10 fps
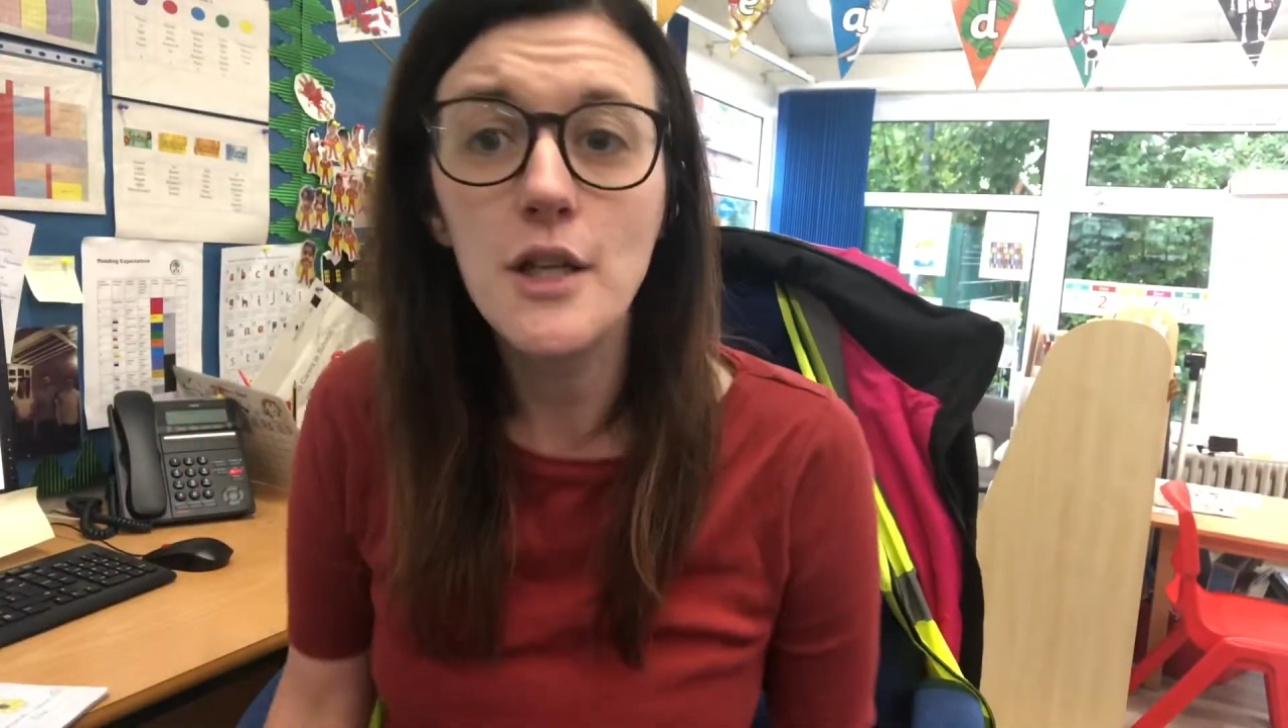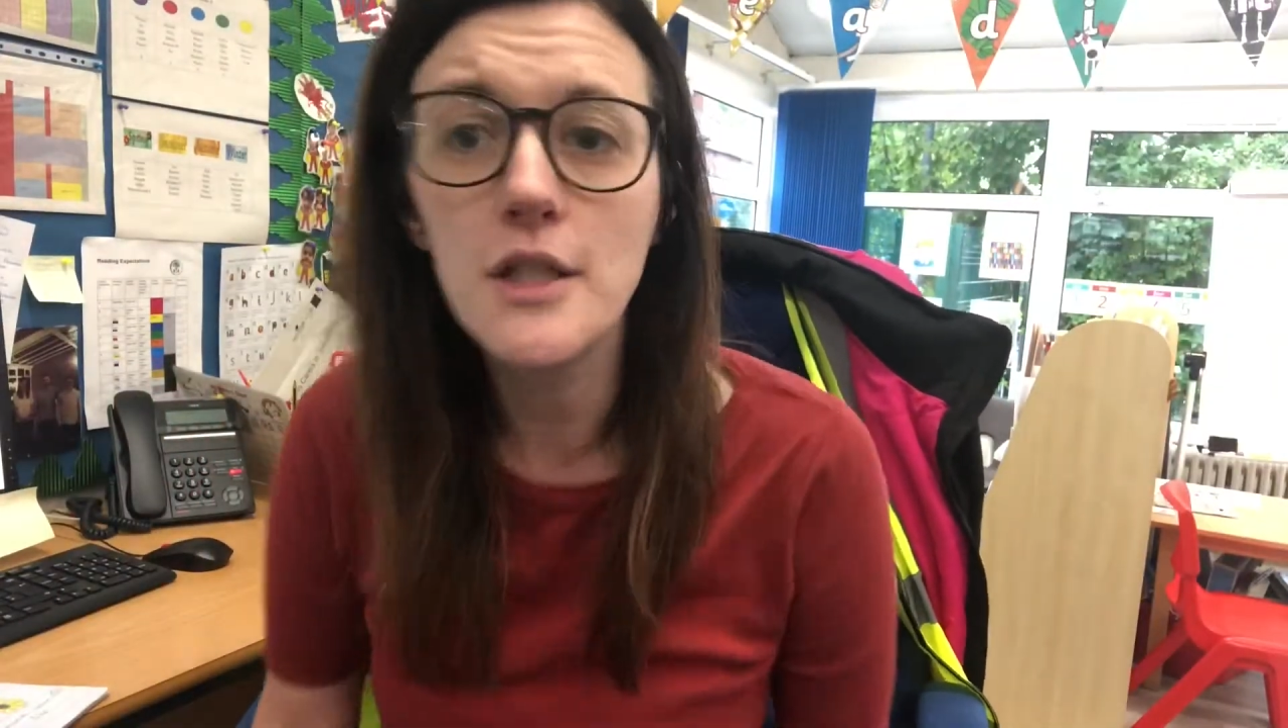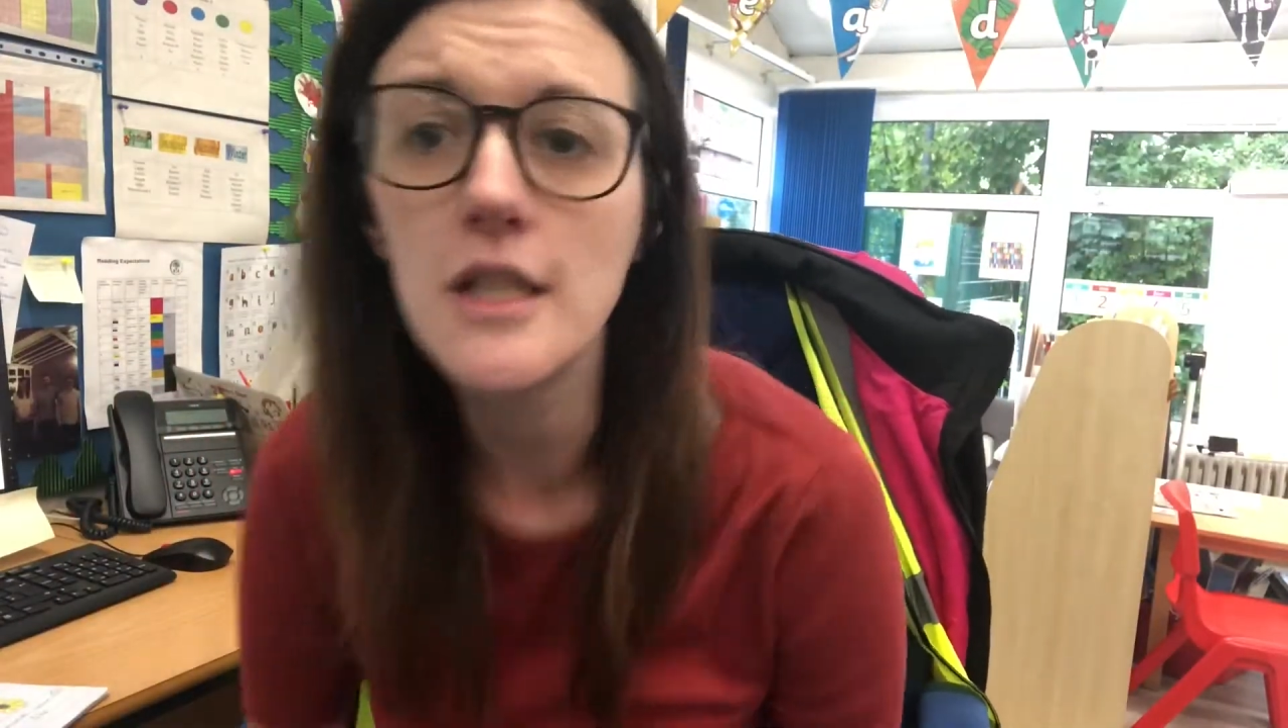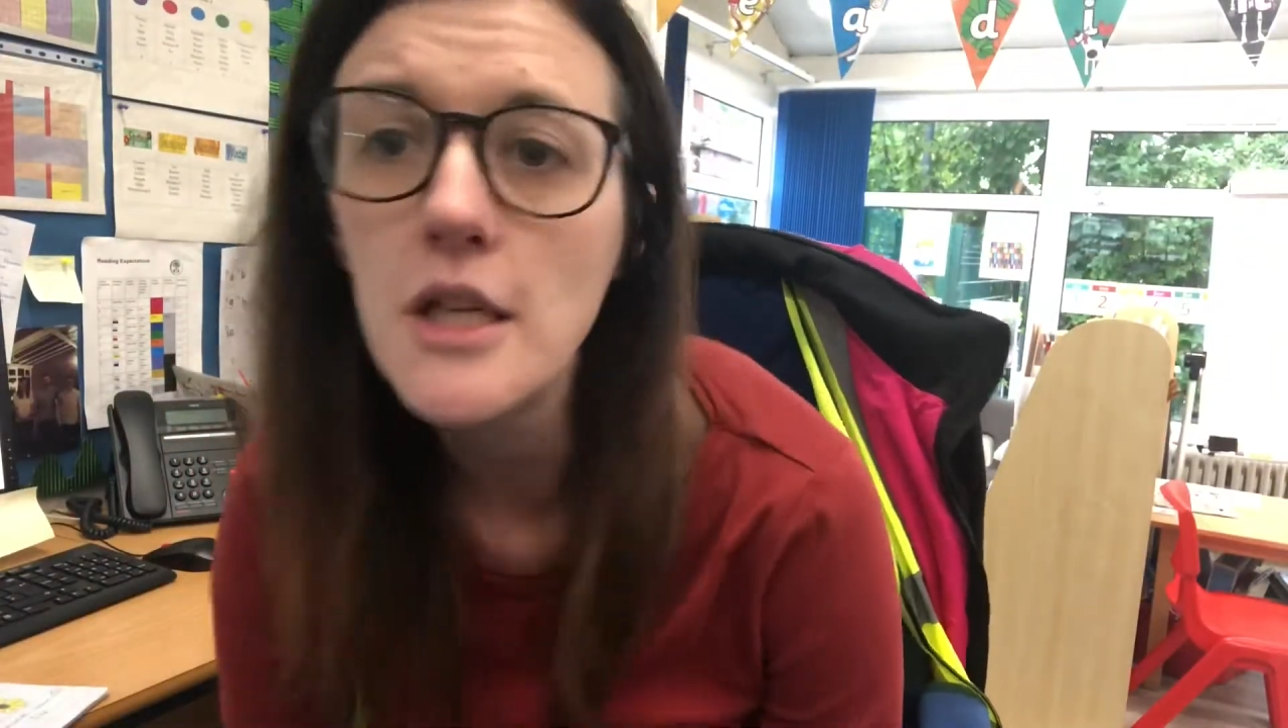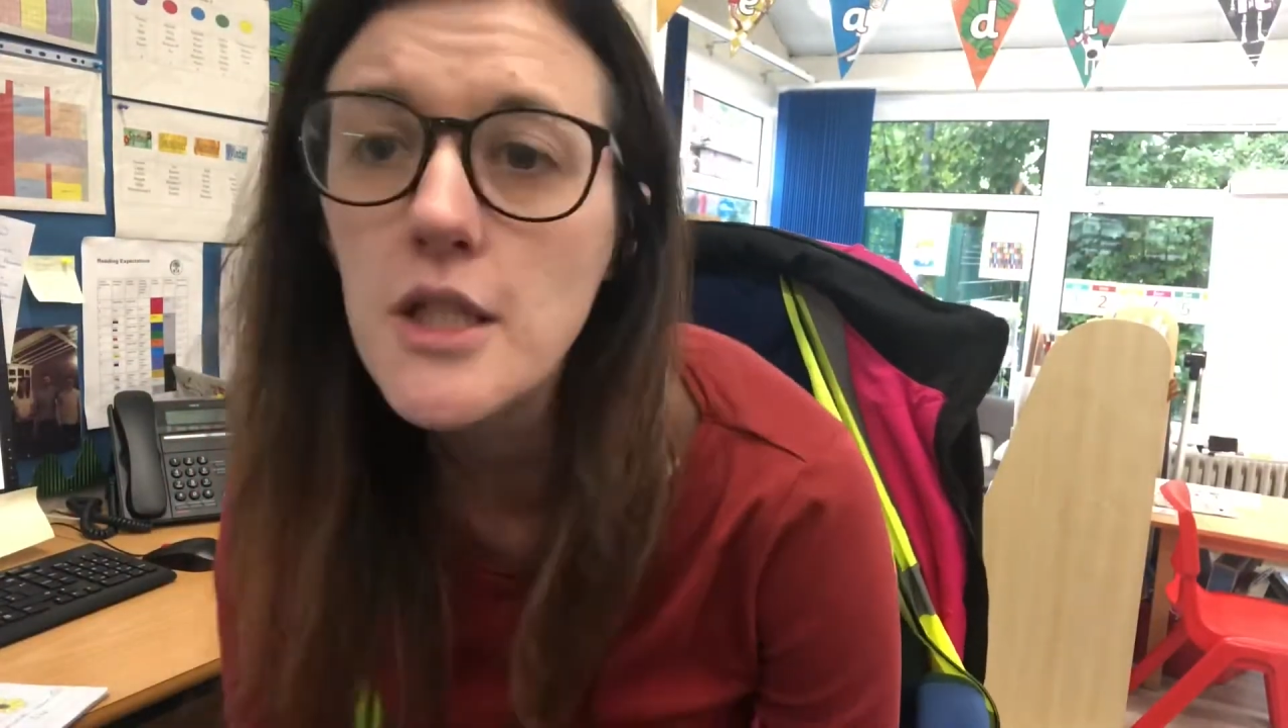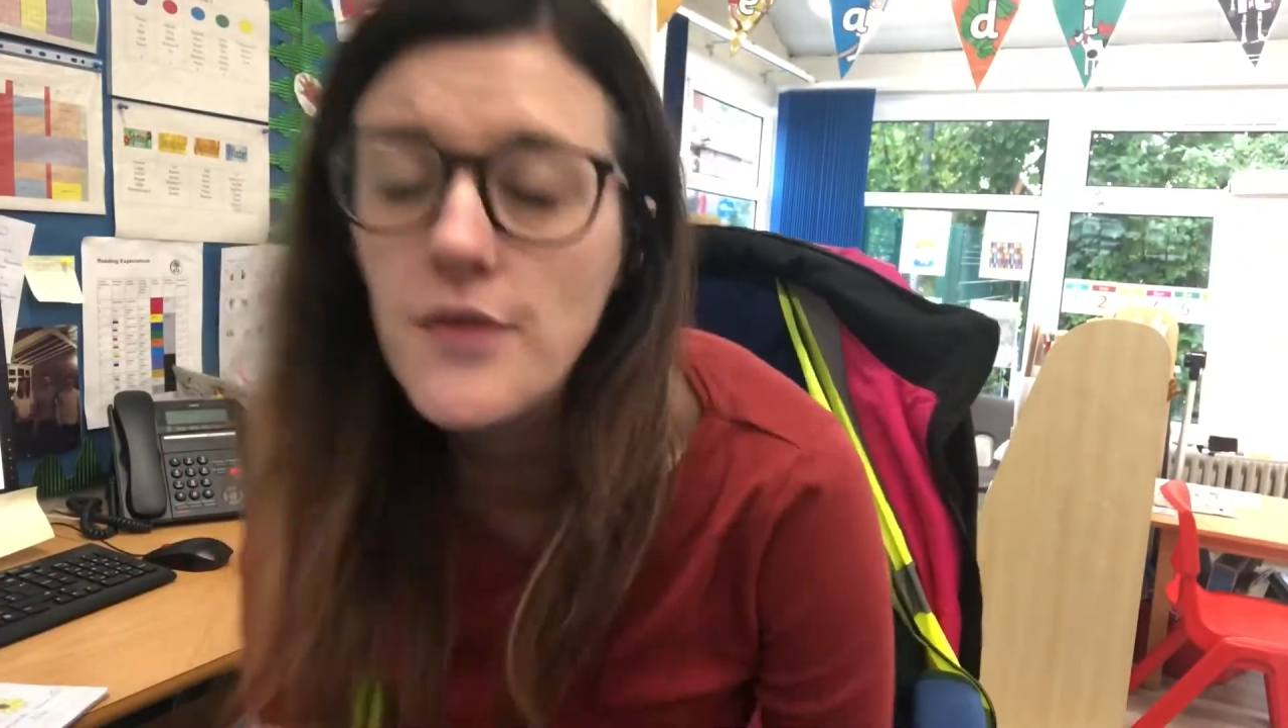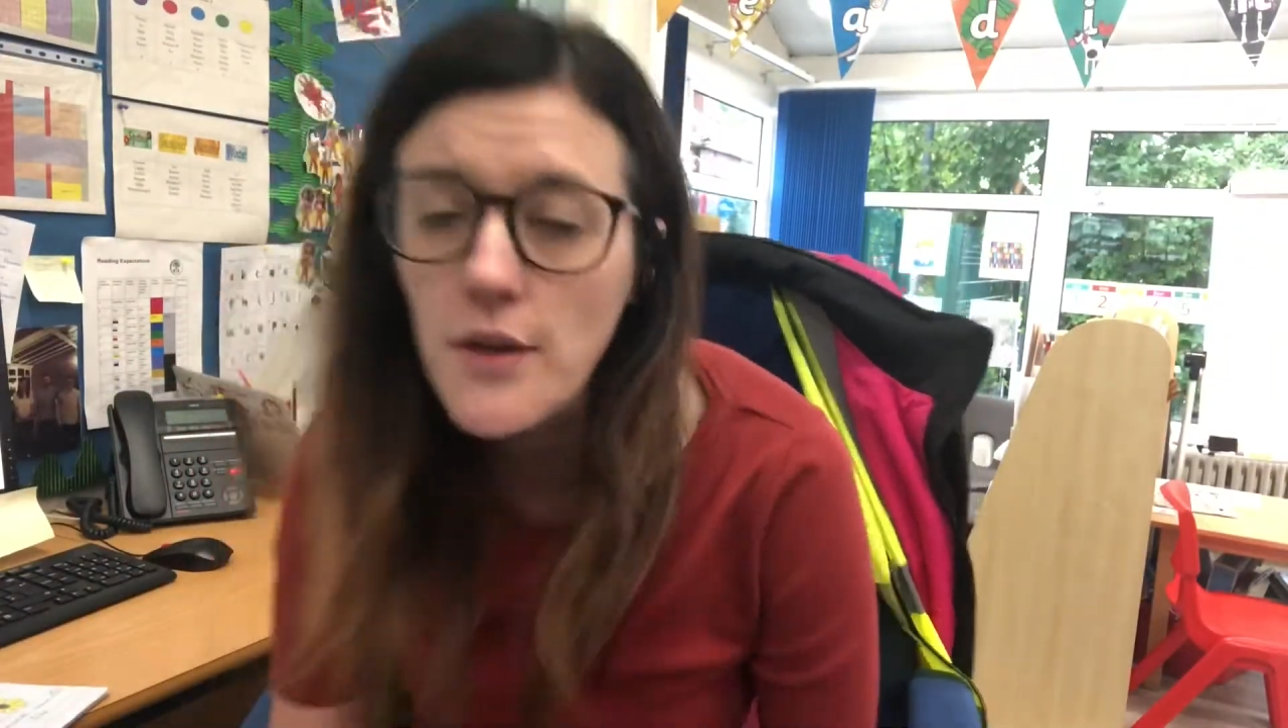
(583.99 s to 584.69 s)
you to those of you